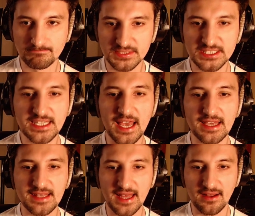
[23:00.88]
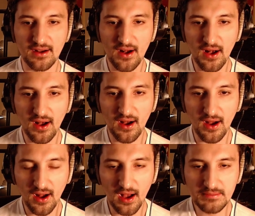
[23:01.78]
say that
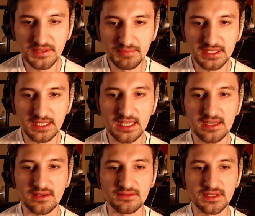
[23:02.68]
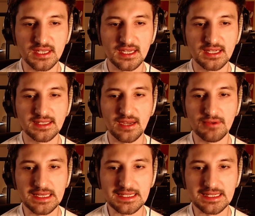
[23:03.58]
Hobbes believes that we